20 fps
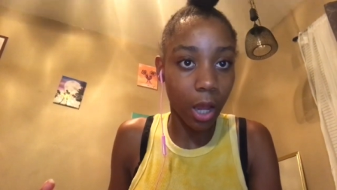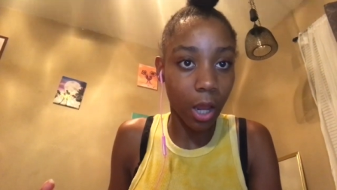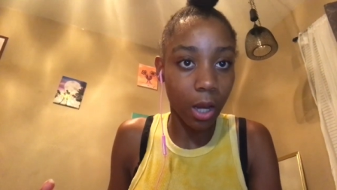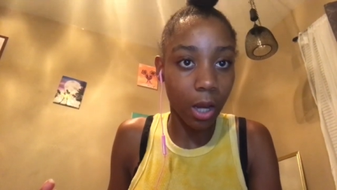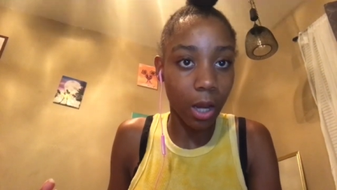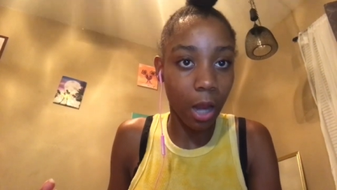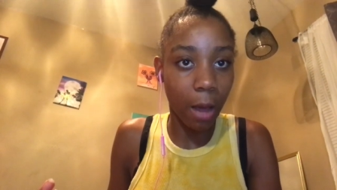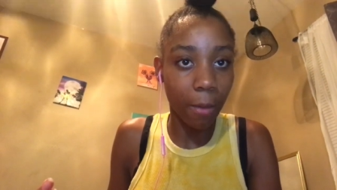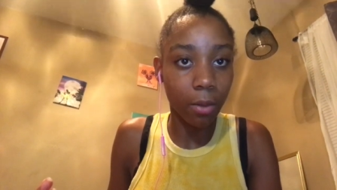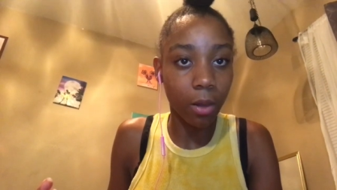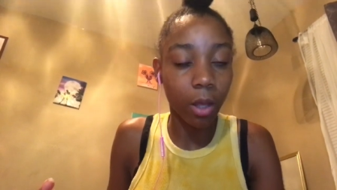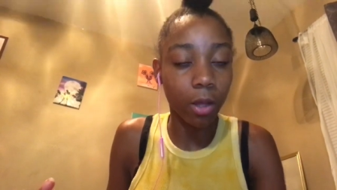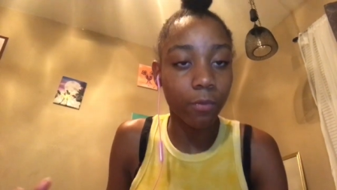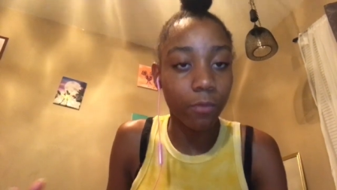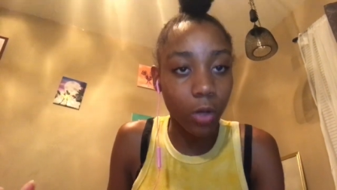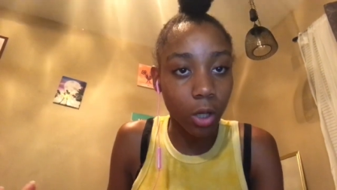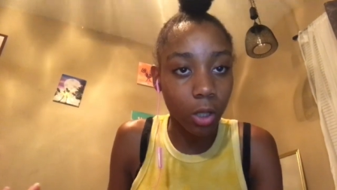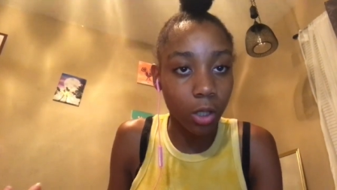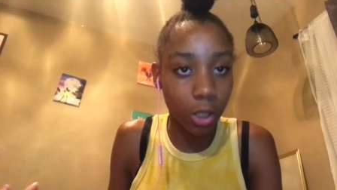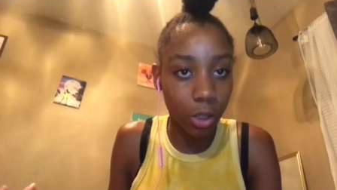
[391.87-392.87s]
and I be like,
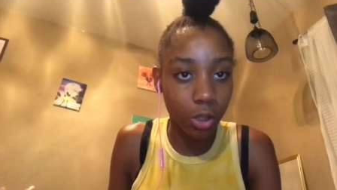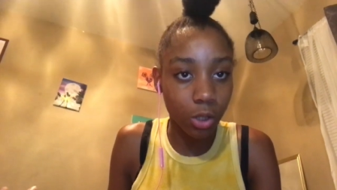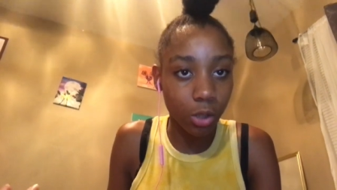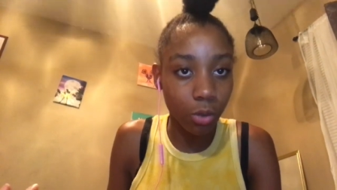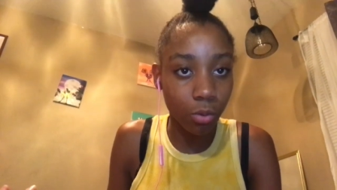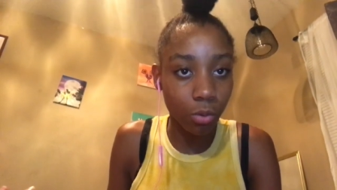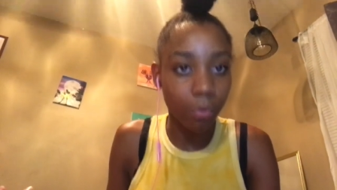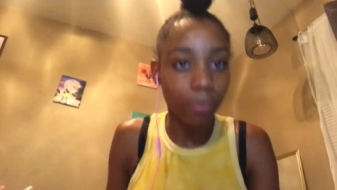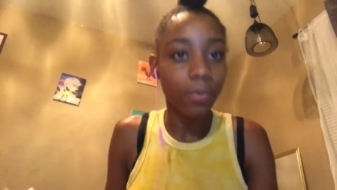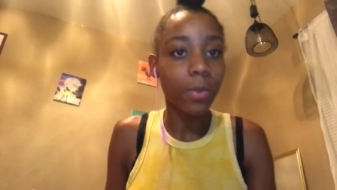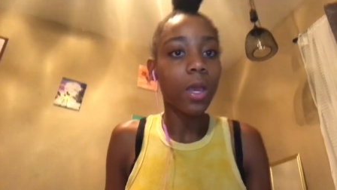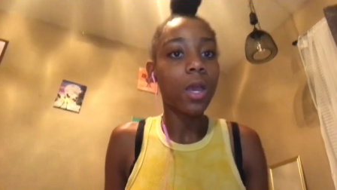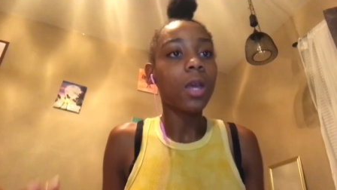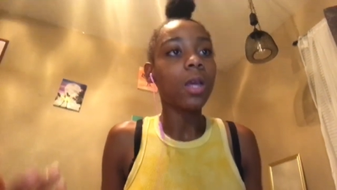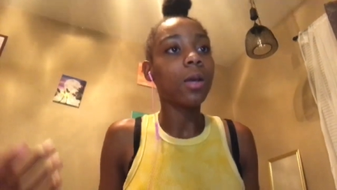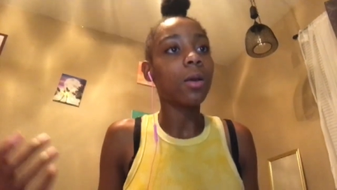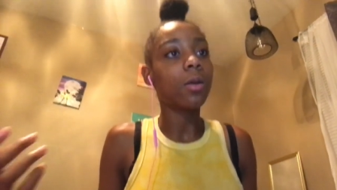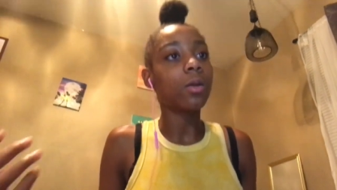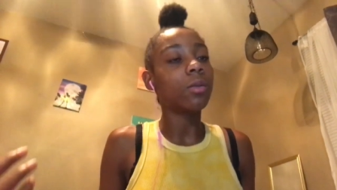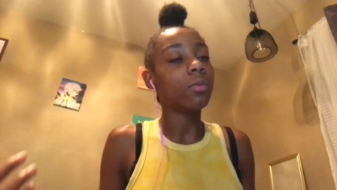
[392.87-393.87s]
fuck this you,
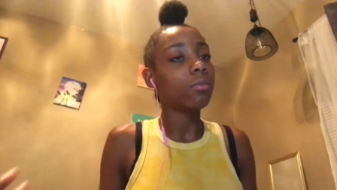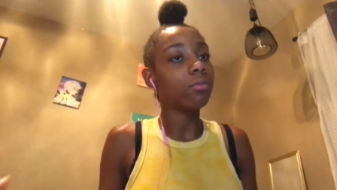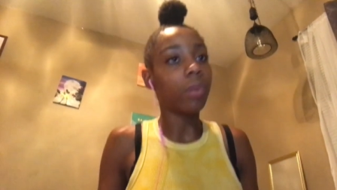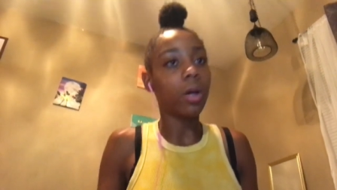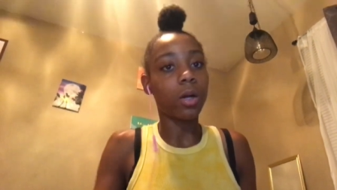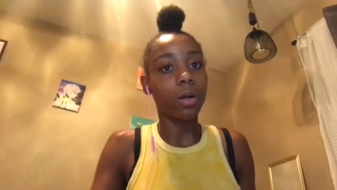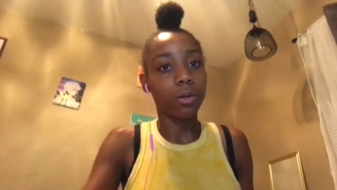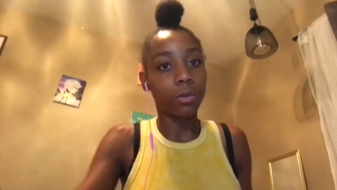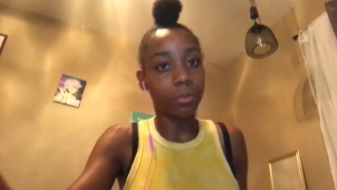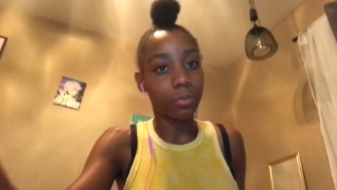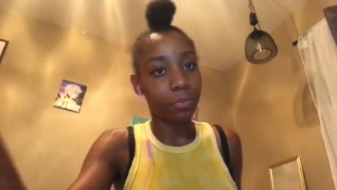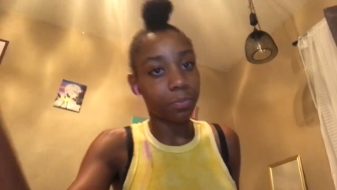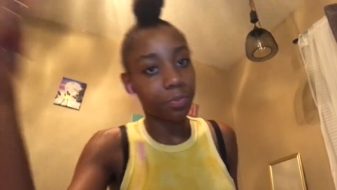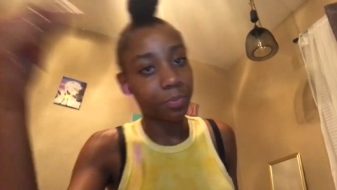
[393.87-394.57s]
bro.